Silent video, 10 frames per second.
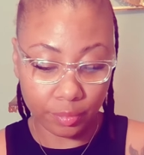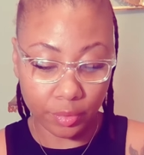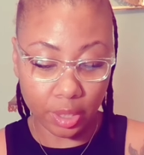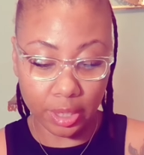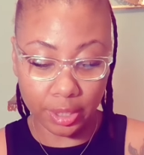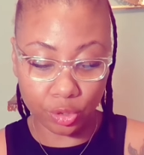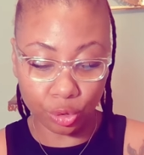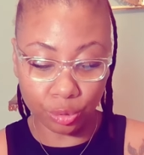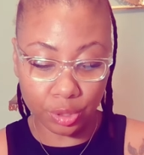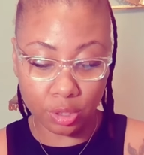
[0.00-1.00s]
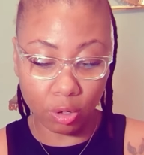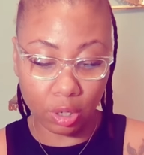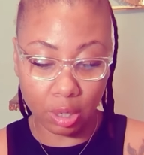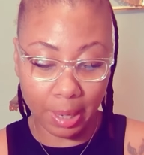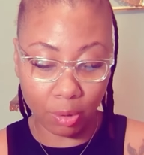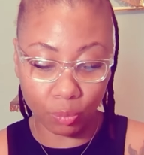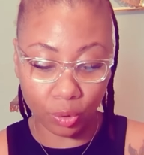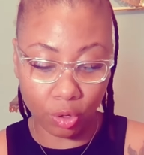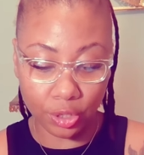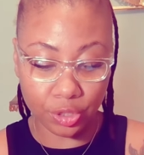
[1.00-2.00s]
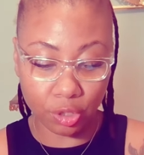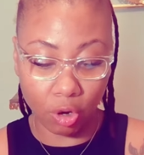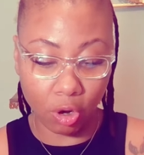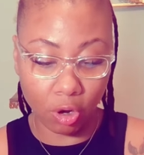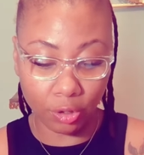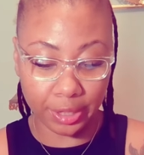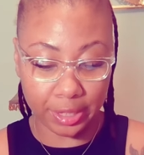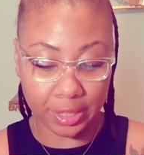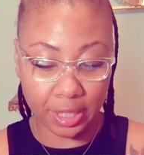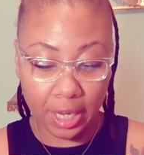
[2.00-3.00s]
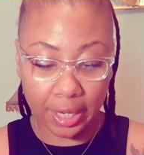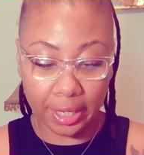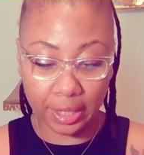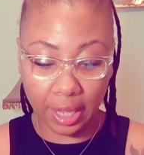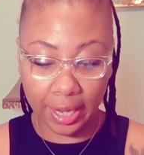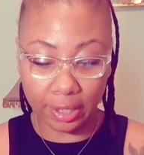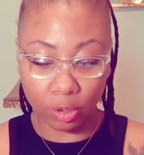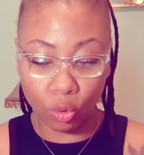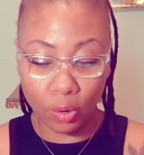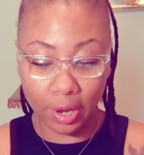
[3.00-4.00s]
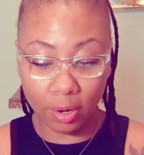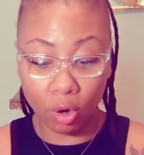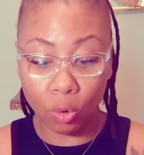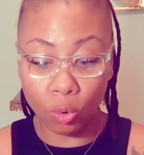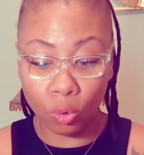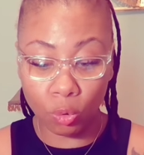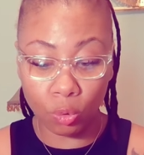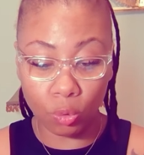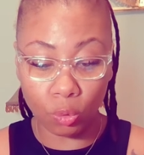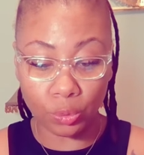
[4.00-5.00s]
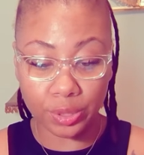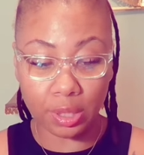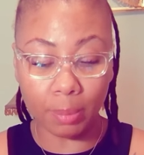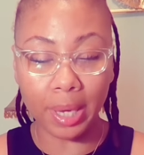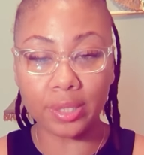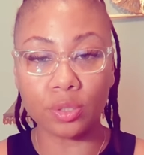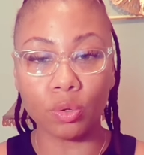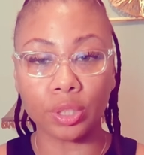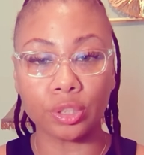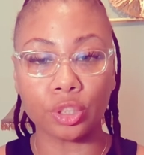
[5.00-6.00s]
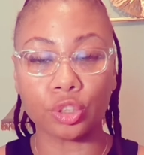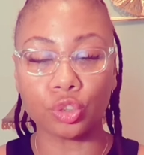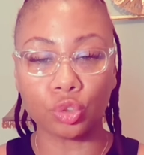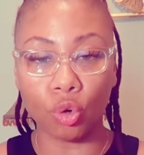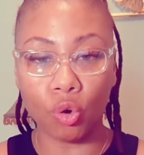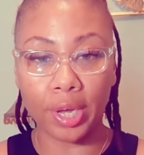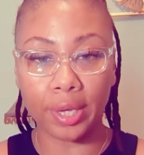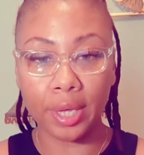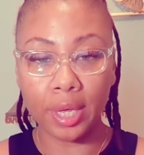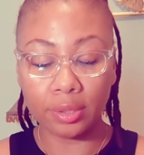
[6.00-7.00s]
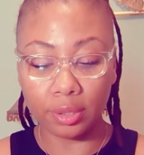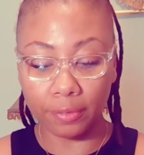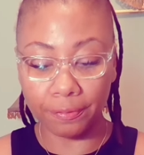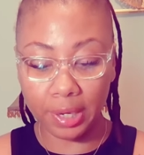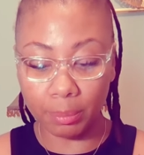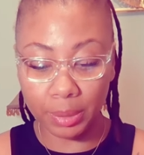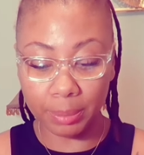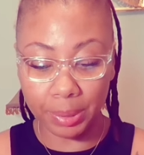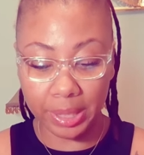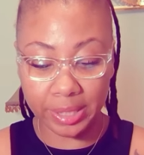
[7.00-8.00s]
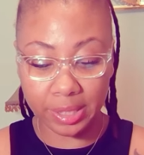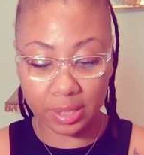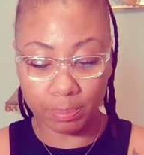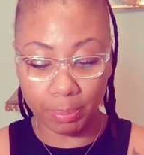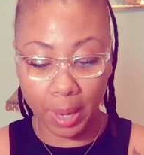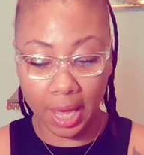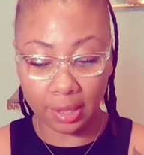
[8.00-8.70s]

And the truth is going to come out in regards to all this. And like, who? ooh, somebody's going to destroy the family business by